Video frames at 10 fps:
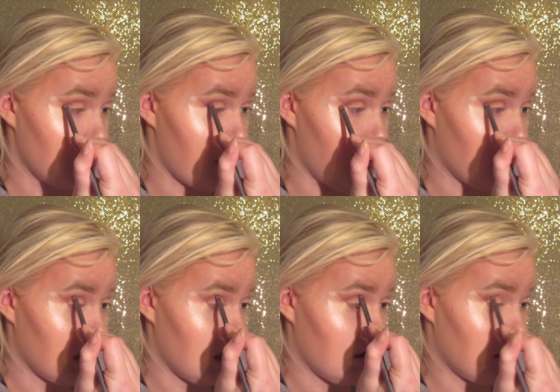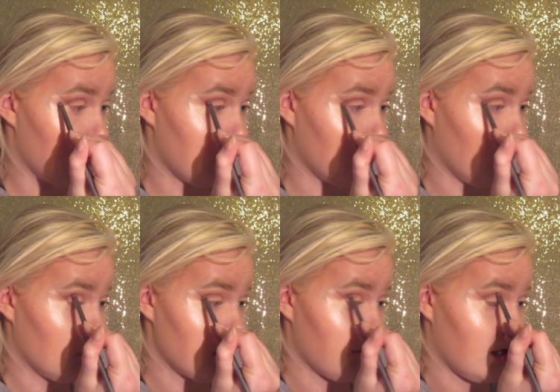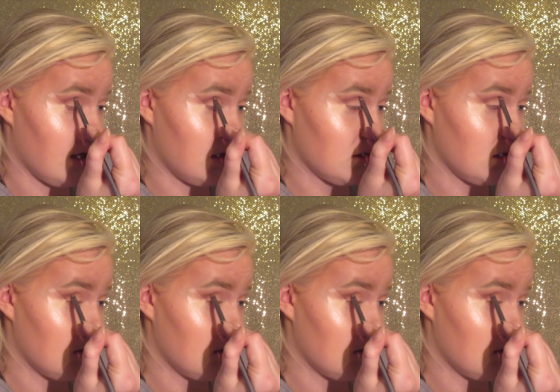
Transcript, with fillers: to make it more defined.